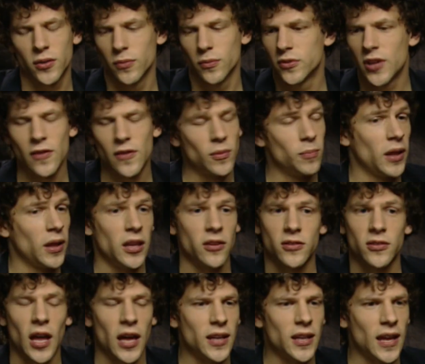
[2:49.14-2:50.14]
David Blaine is
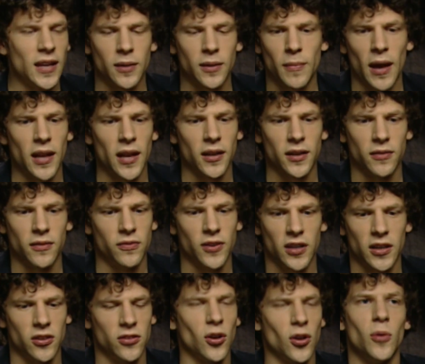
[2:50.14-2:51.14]
not enigmatic. In
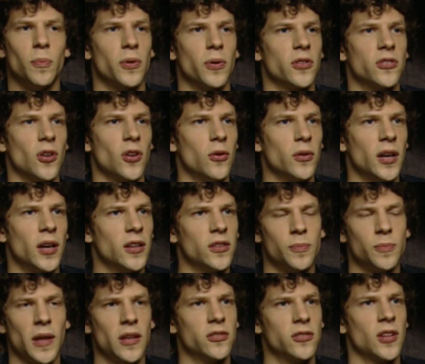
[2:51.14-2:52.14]
fact, his whole persona is
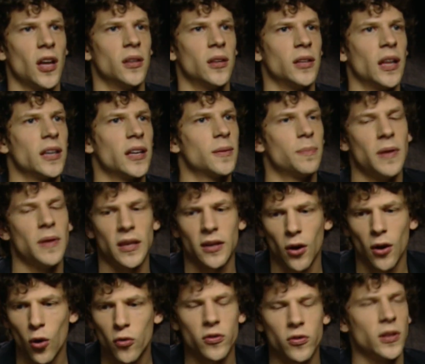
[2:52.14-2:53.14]
based on like being
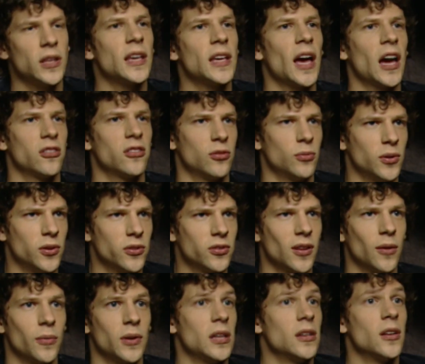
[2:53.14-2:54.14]
overly casual, so
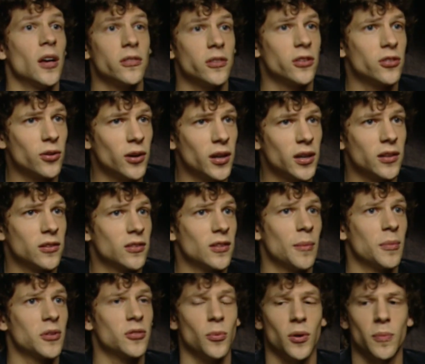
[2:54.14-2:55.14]
that when he does a trick, it's
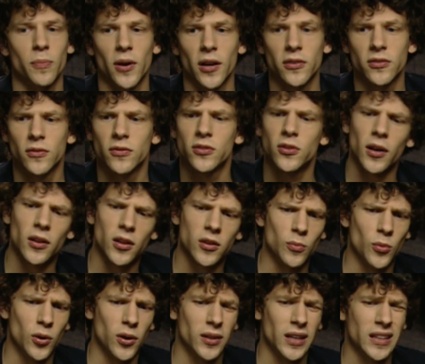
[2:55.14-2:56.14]
that much more impressive. So I look
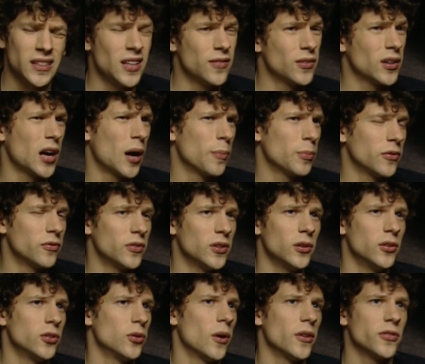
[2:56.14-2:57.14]
more at like David
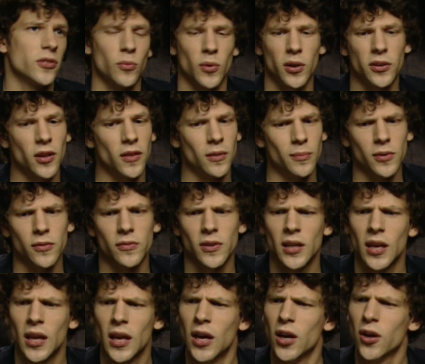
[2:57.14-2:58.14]
Copperfield, who also worked on the movie,
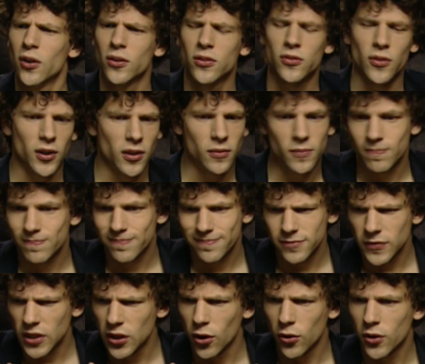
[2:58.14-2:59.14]
who's very,
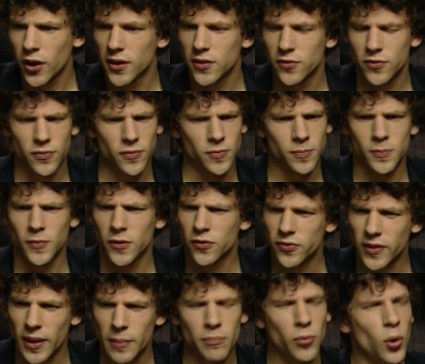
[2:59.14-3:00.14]
kind of
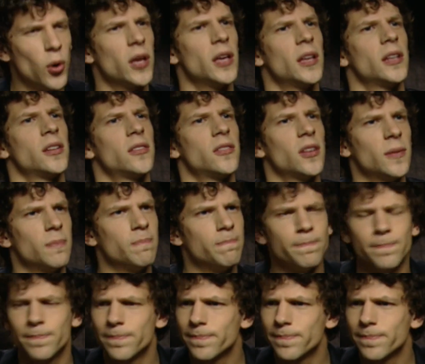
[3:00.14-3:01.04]
flamboyant and